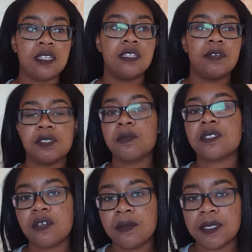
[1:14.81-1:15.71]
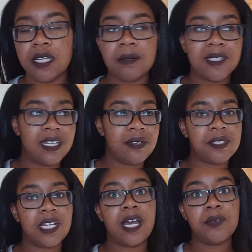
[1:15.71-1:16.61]
That was supposed to go up today, but then I was
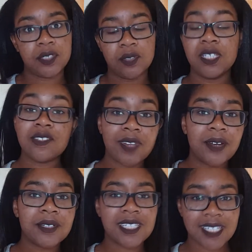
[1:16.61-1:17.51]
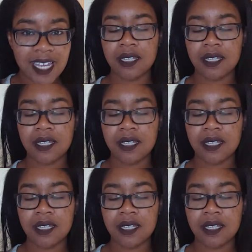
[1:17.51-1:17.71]
like, I want to do this video instead.